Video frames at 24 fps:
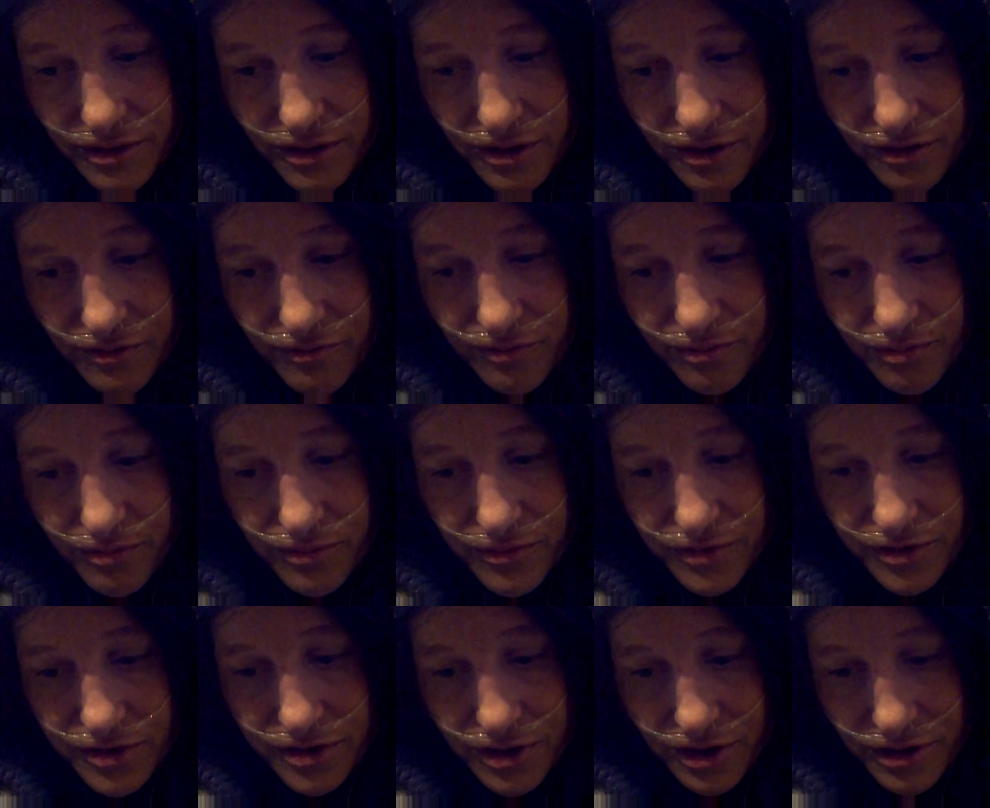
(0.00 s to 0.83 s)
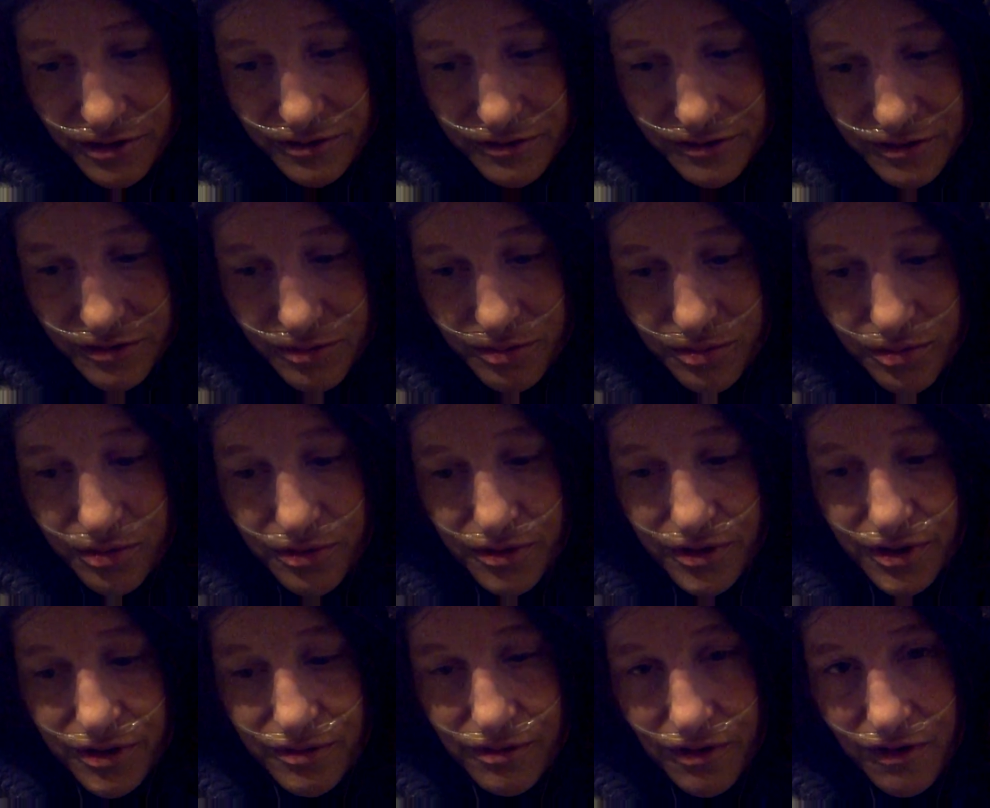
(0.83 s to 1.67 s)
I've done some
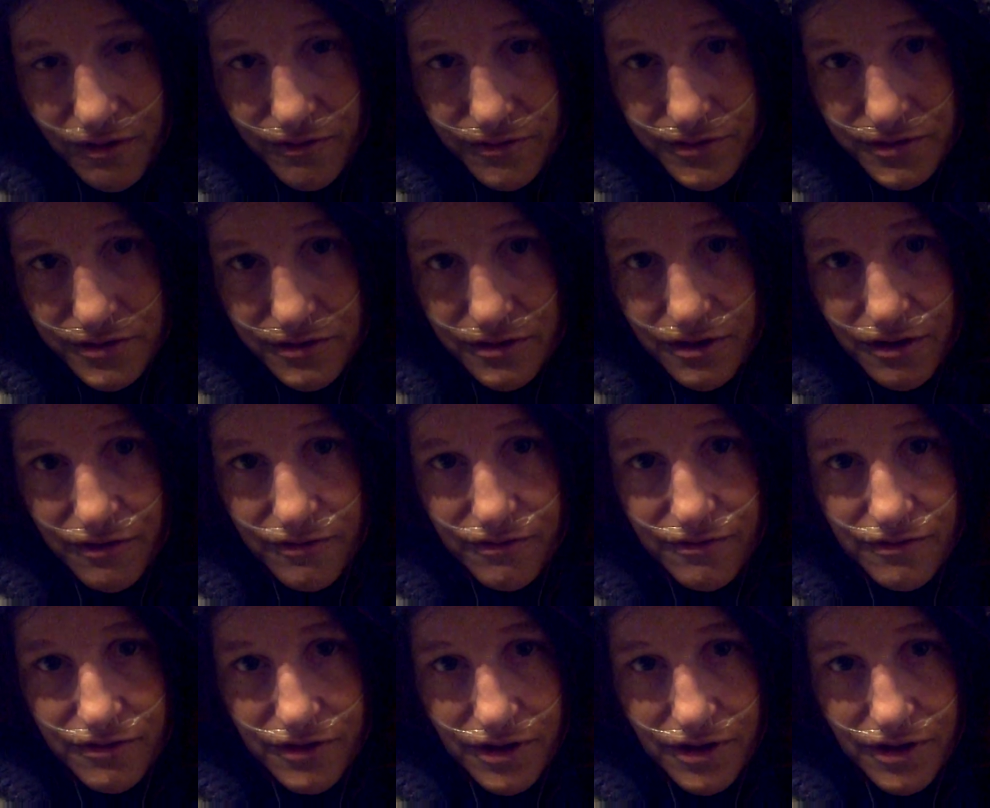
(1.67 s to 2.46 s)
pretty rough stuff